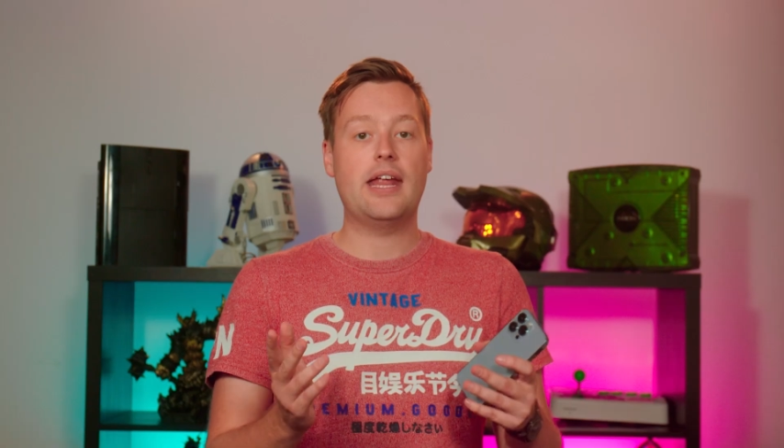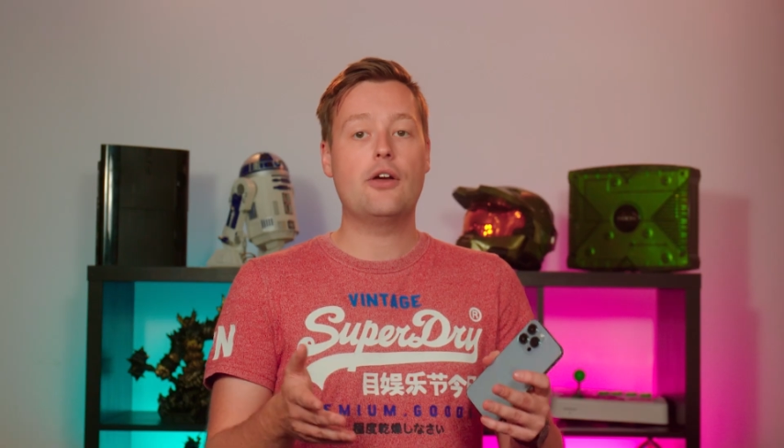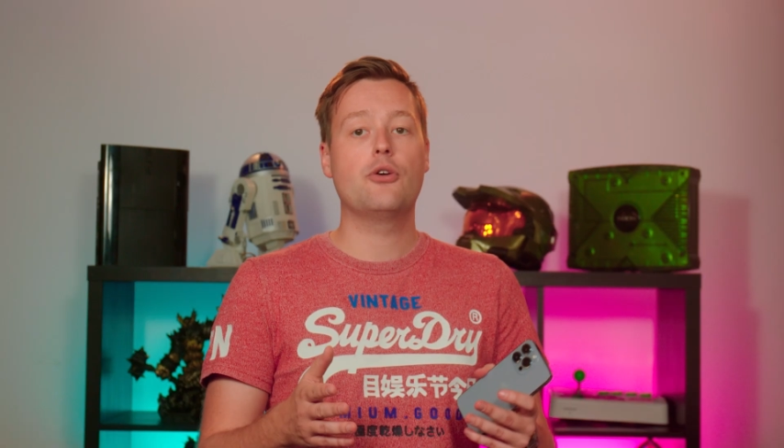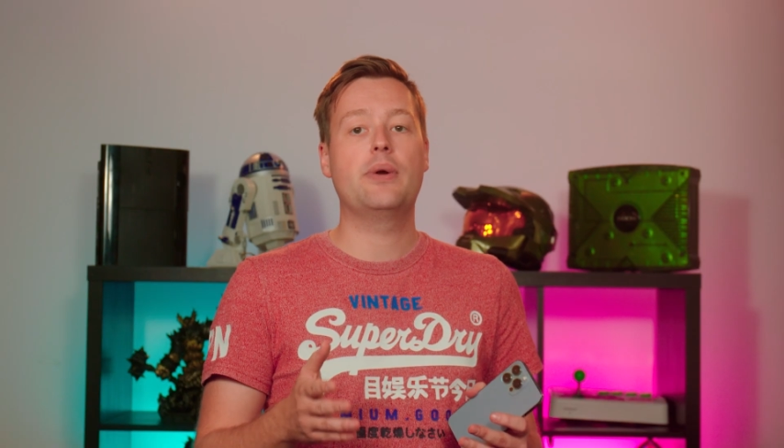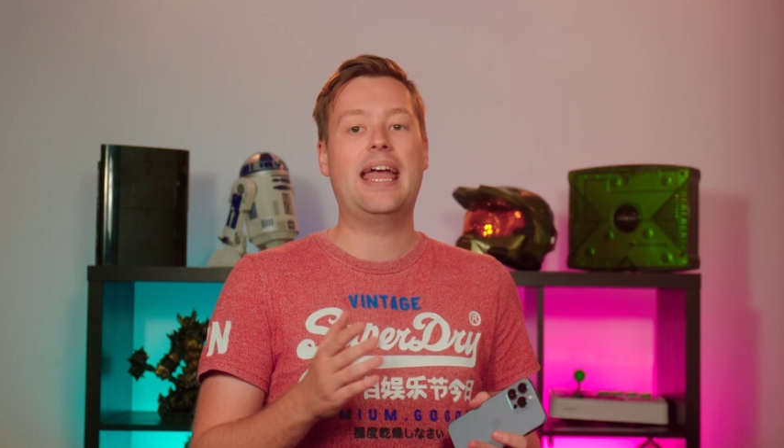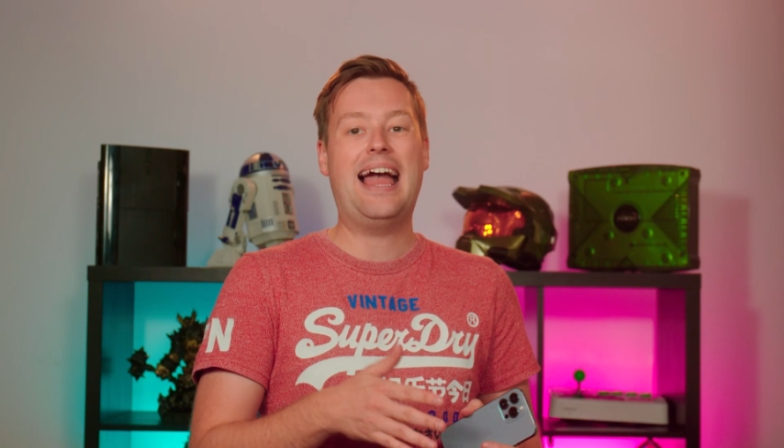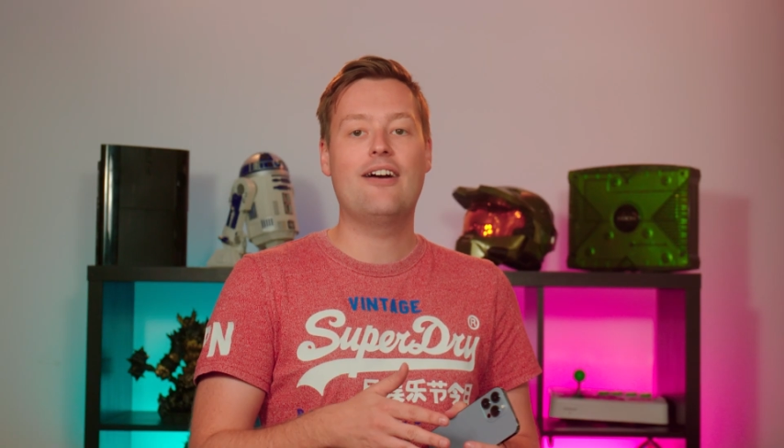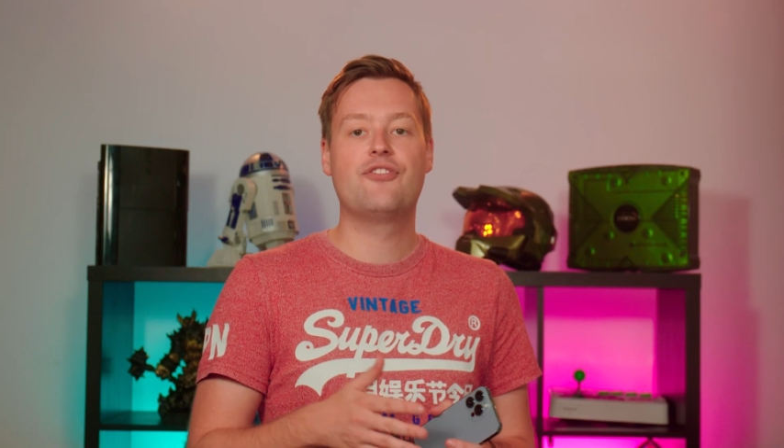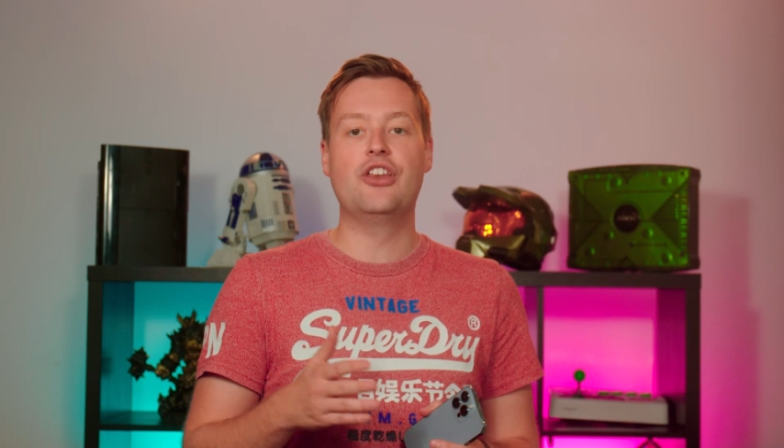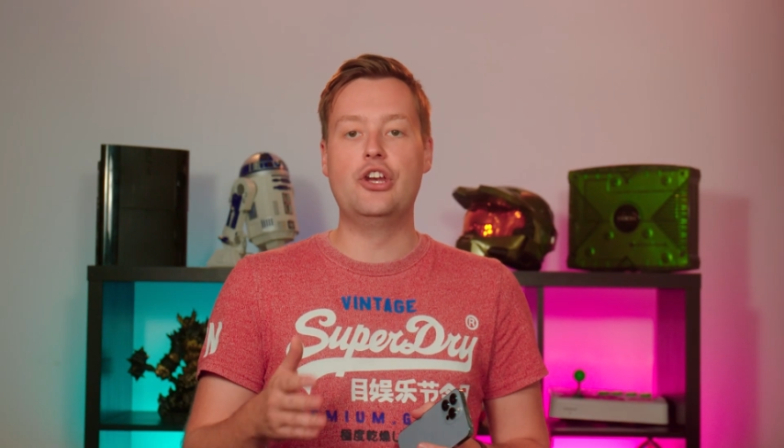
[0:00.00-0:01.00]
Now that we
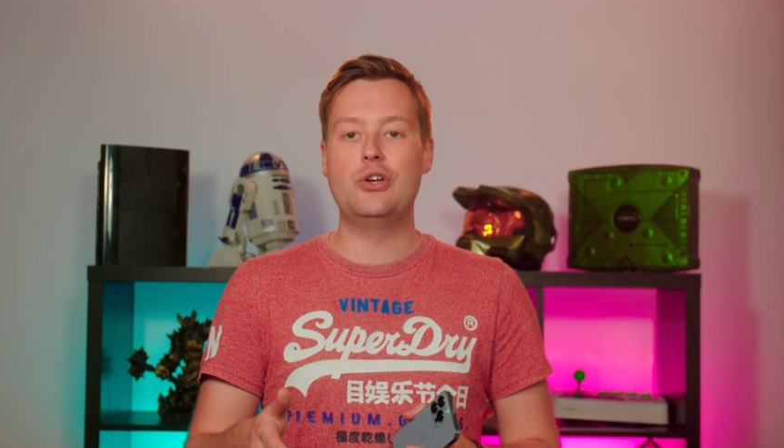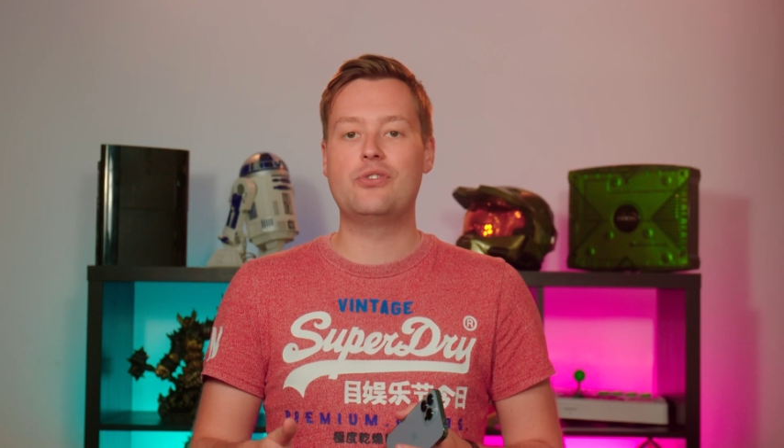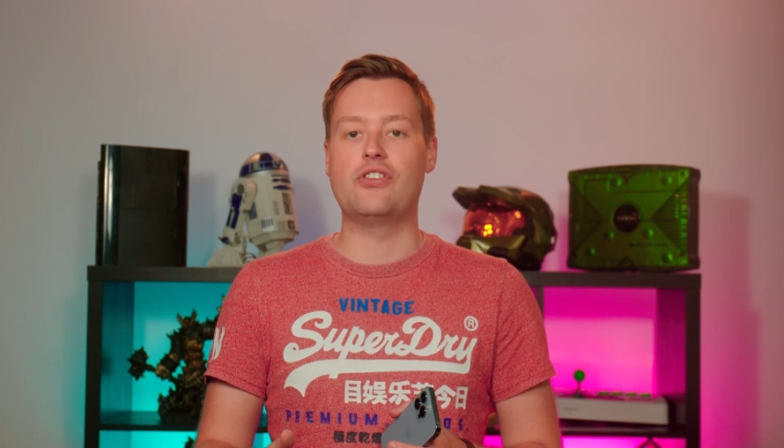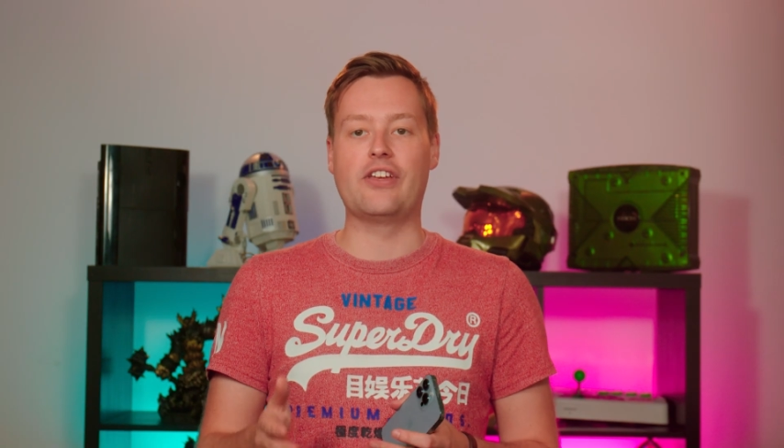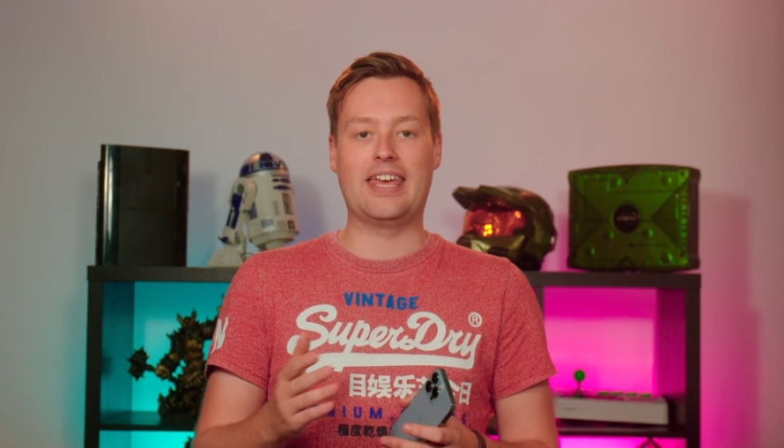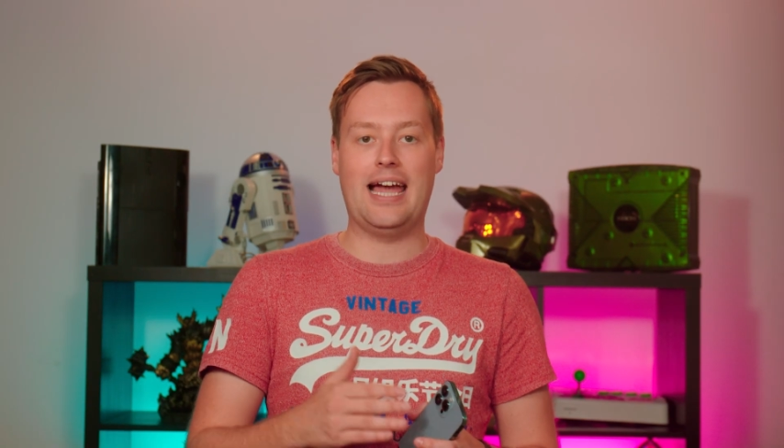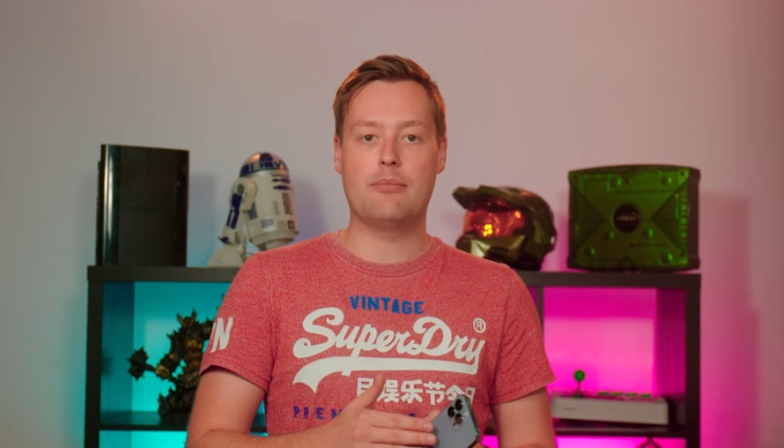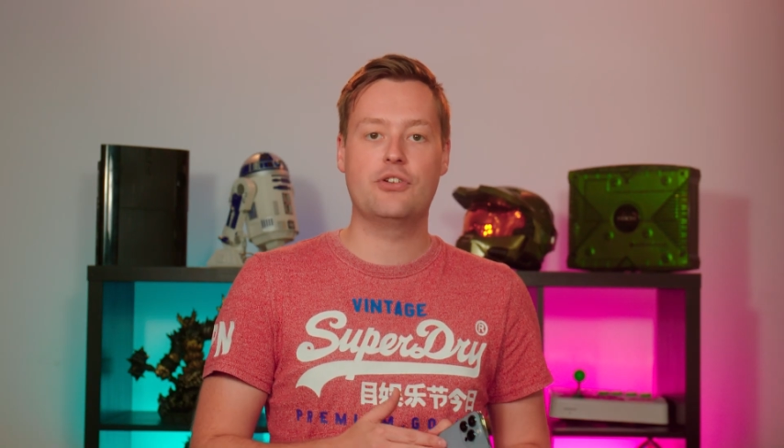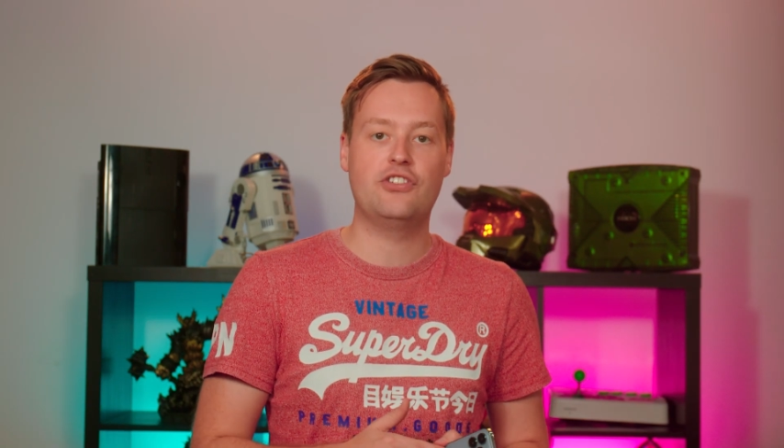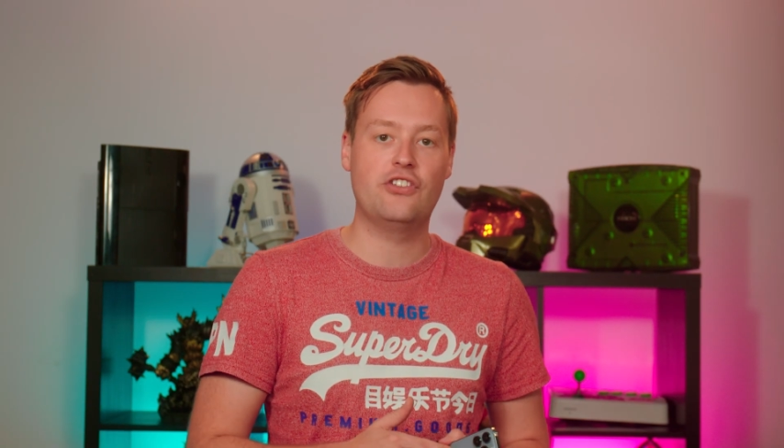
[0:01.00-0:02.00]
have the news that the
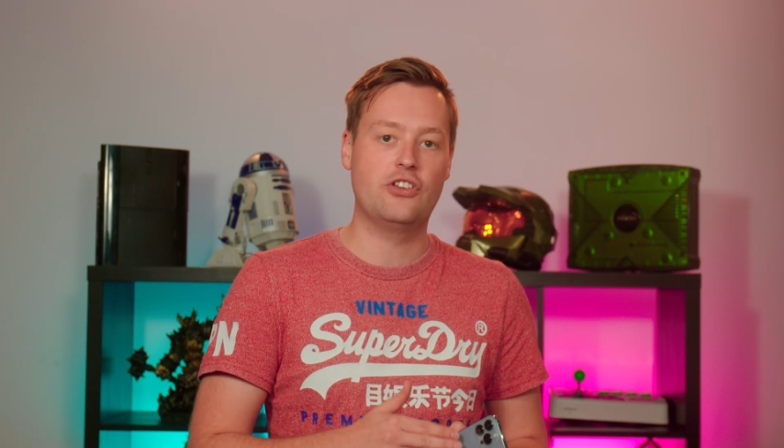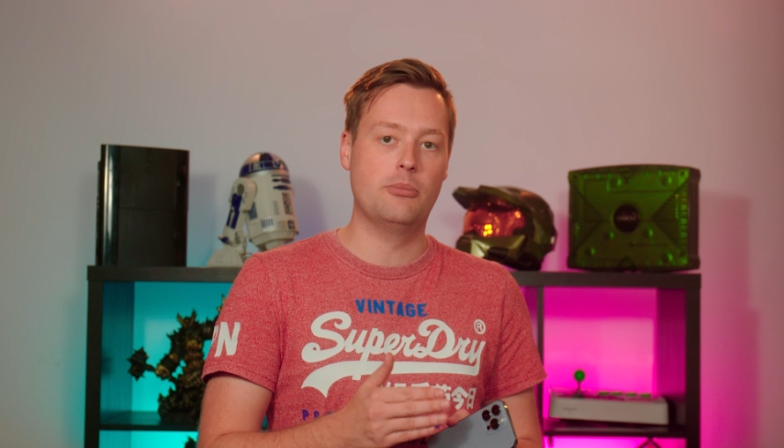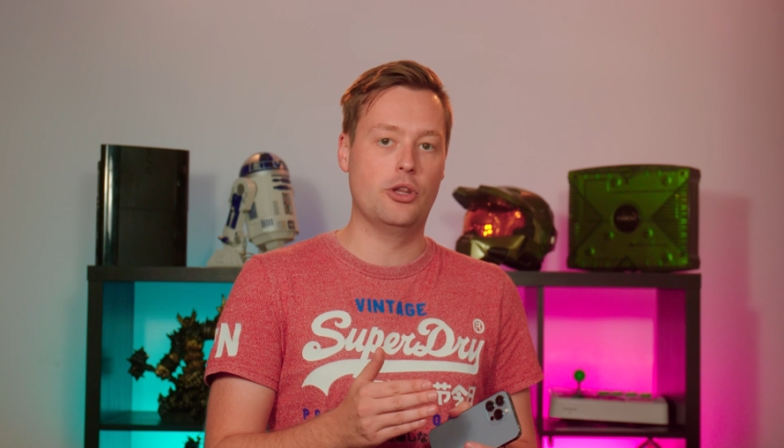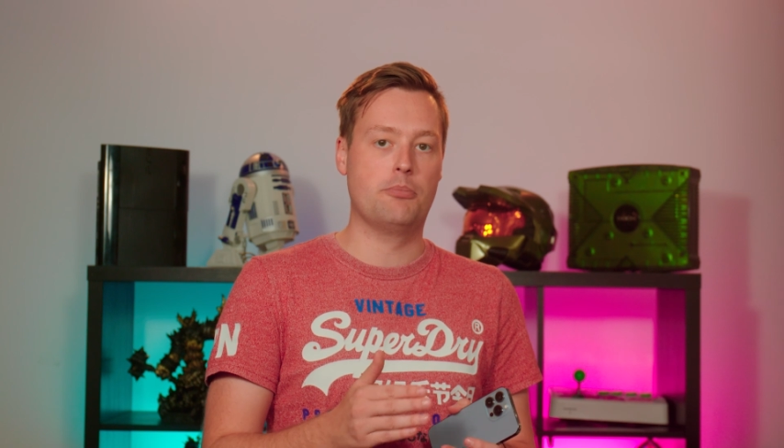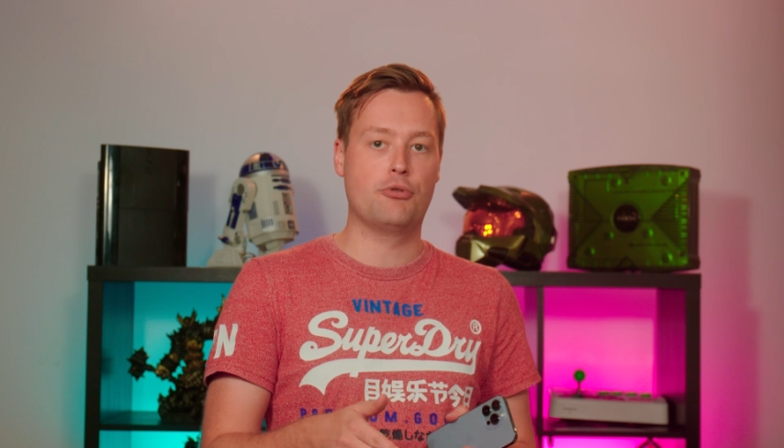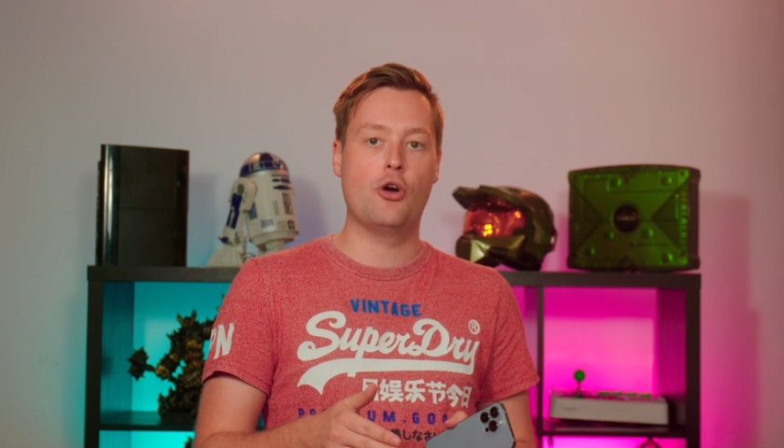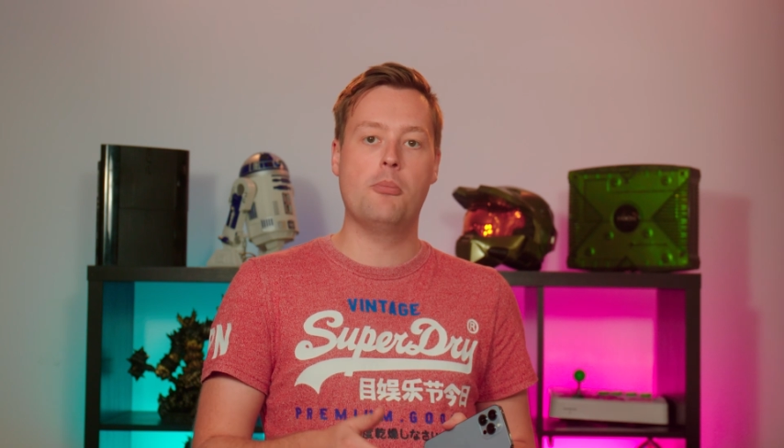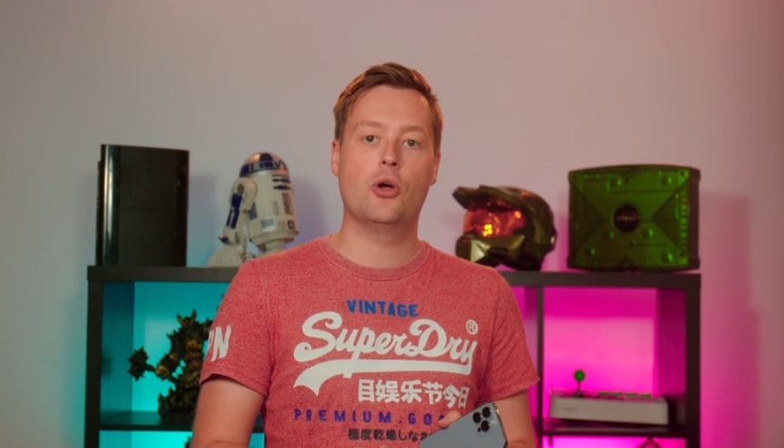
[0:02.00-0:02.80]
camera system on the Pro